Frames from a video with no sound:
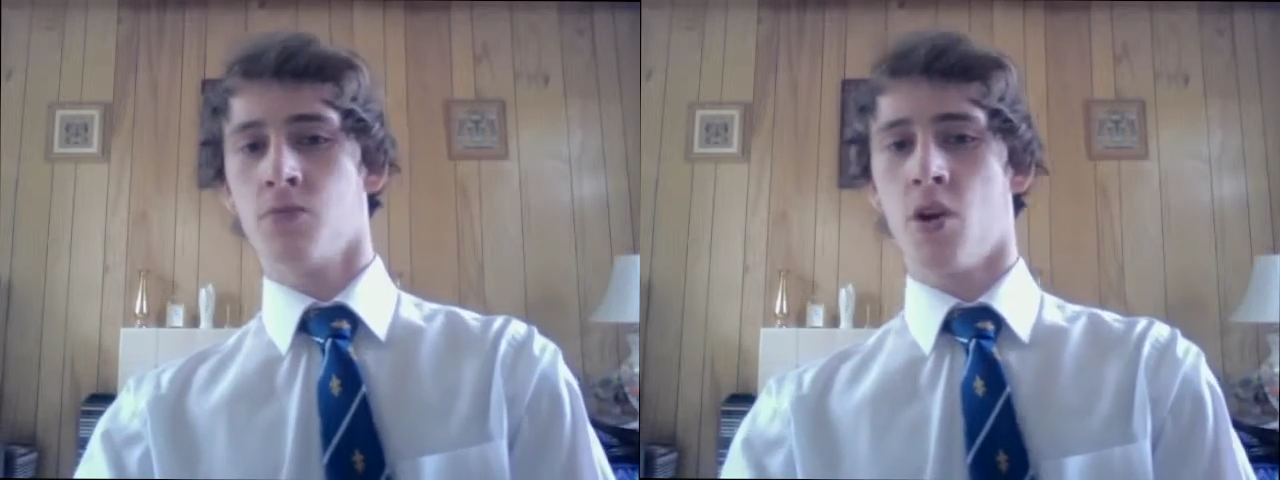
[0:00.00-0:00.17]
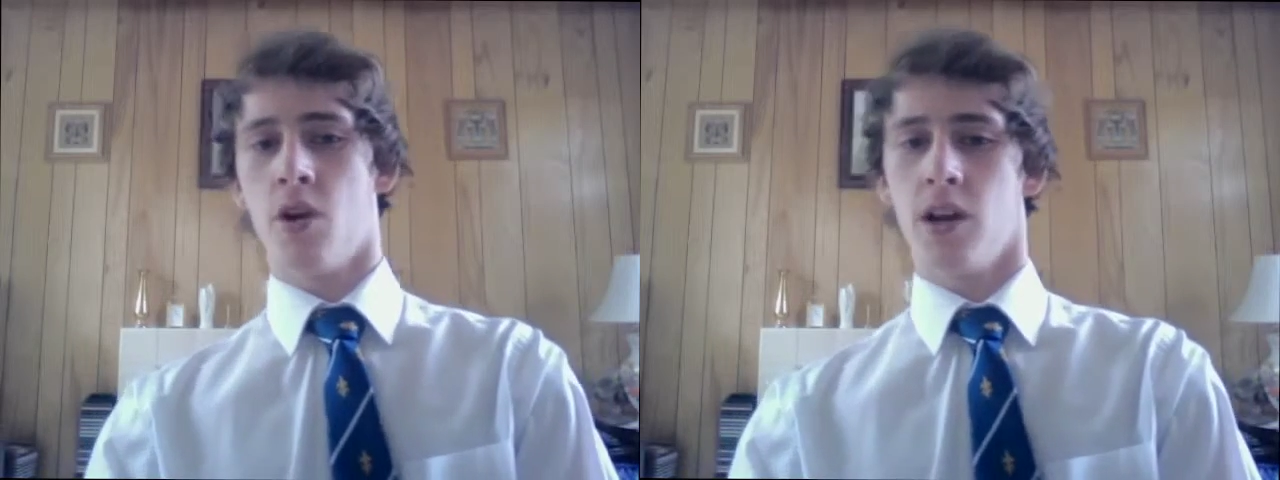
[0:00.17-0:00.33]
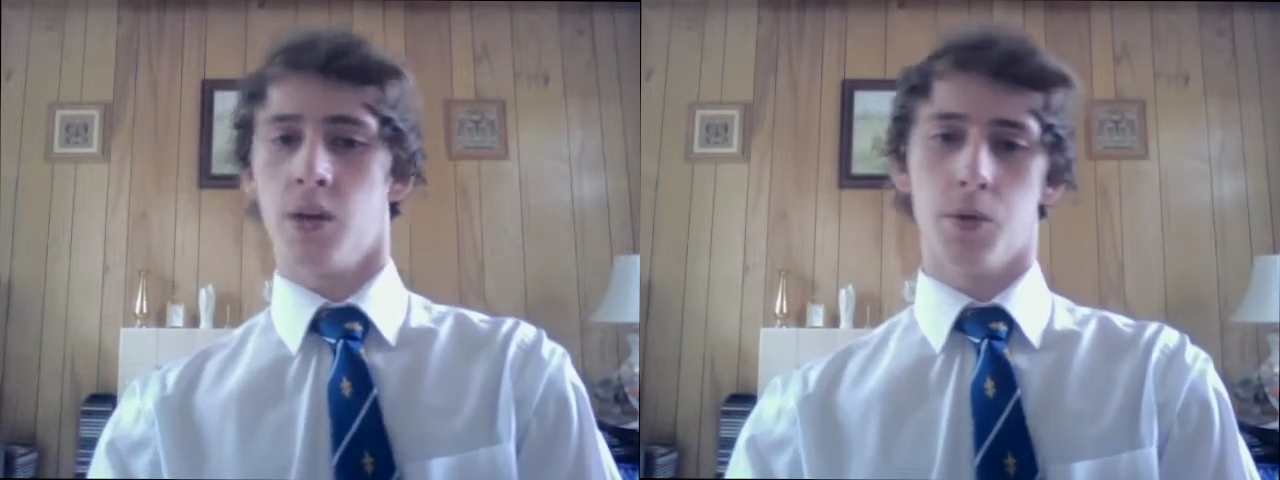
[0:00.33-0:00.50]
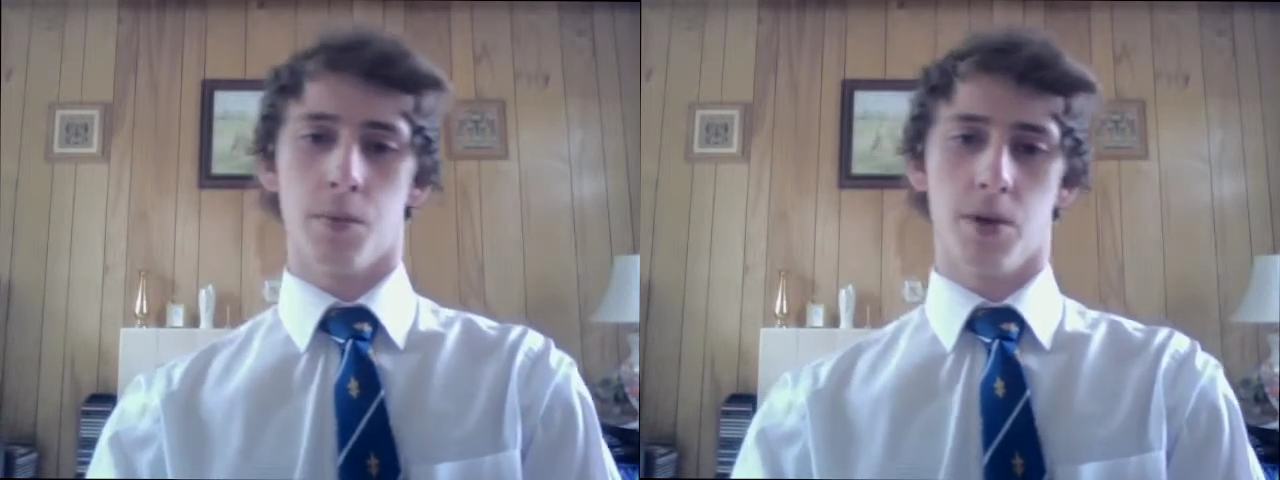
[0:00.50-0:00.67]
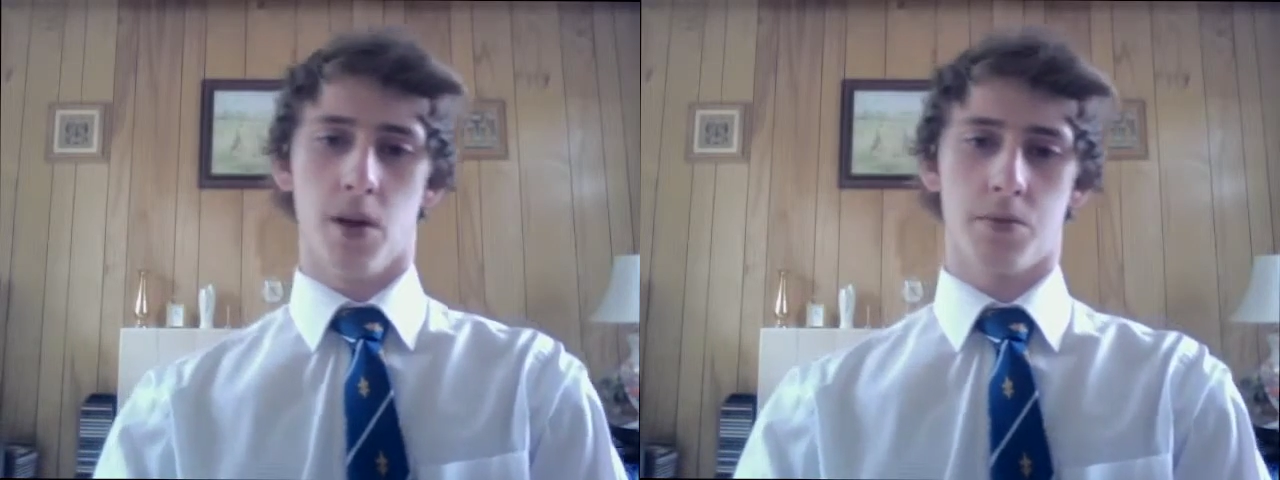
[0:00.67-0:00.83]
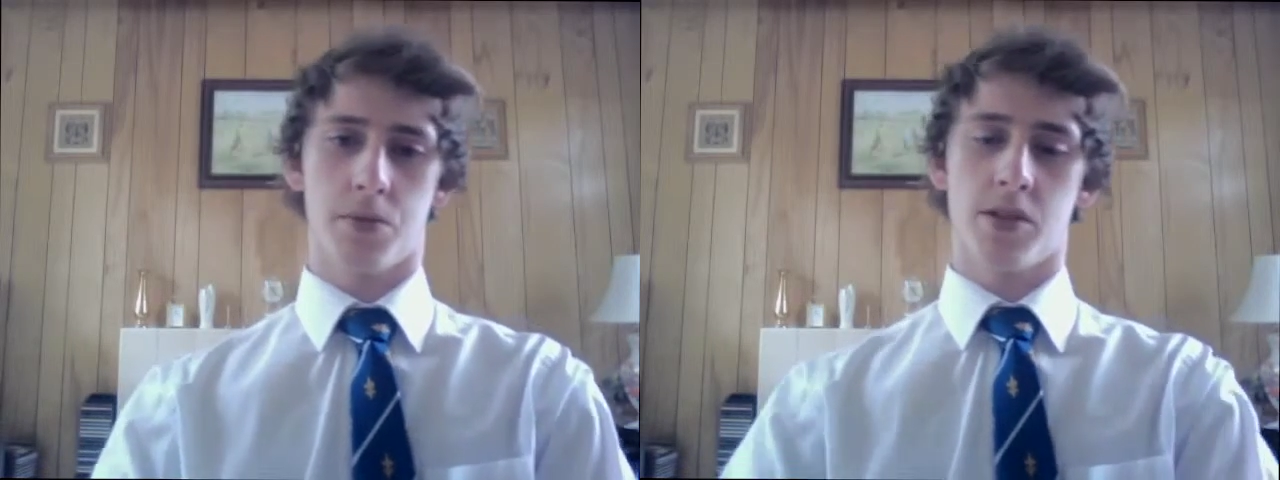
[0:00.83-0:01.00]
Hollywood
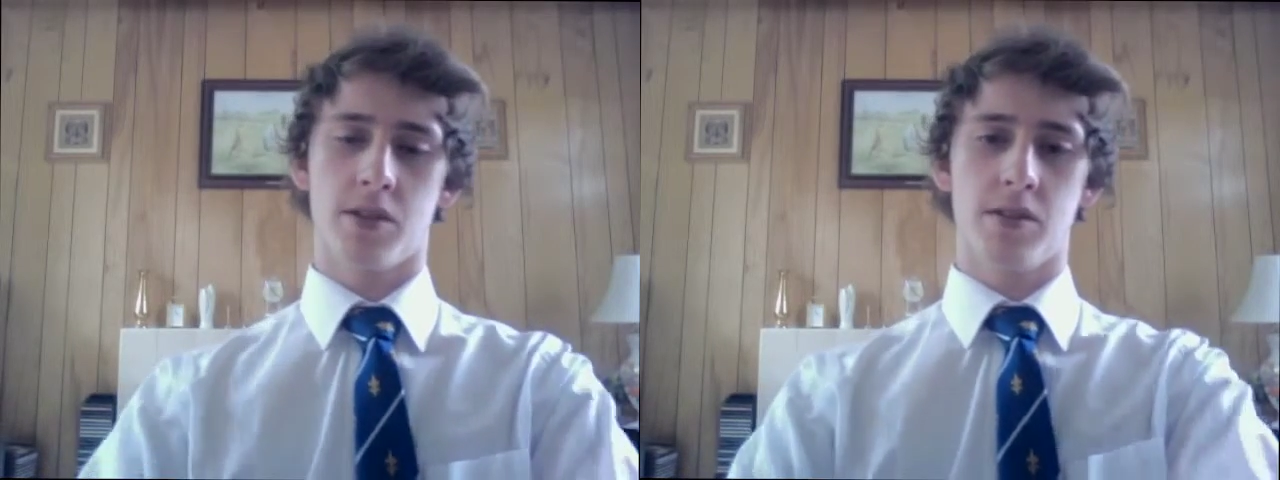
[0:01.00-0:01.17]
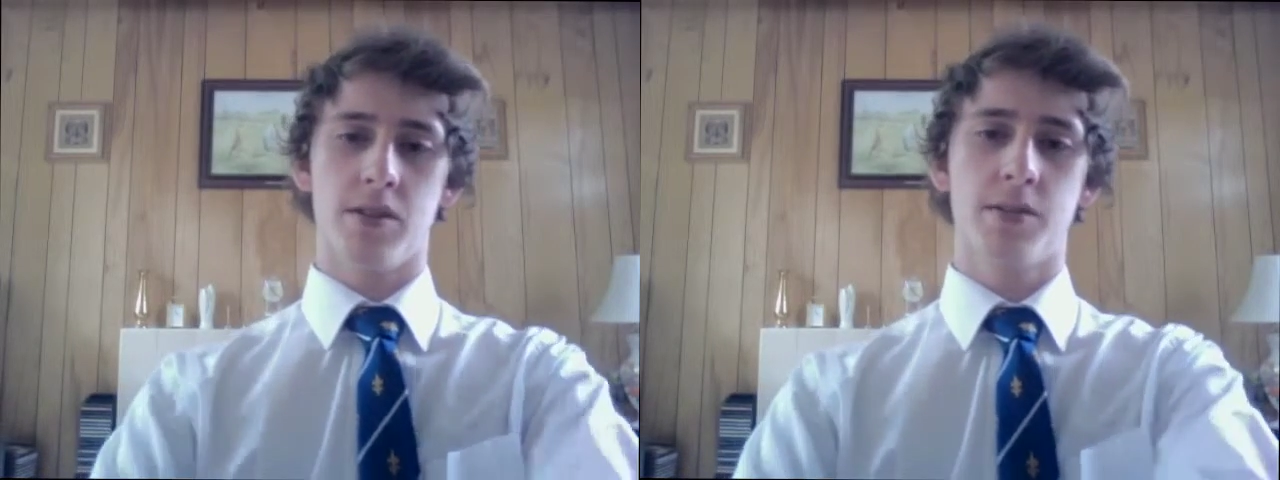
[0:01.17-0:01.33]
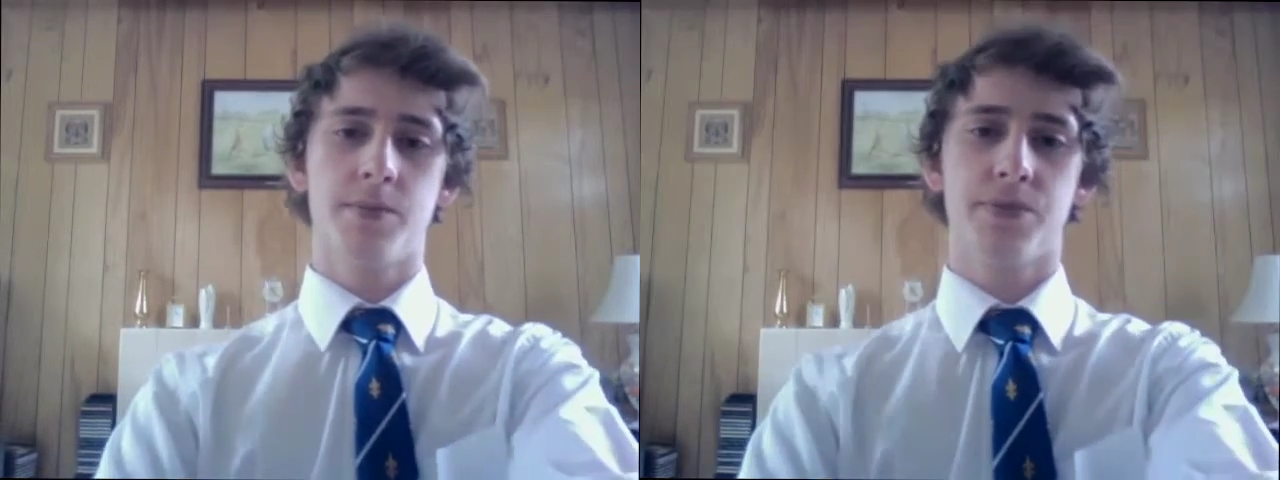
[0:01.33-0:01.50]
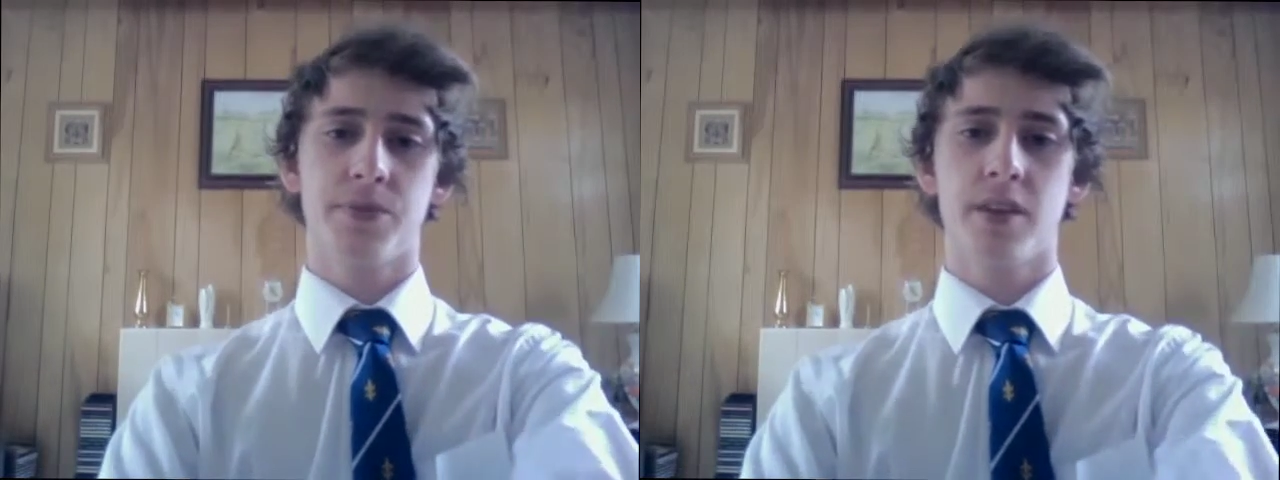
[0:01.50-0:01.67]
blockbusters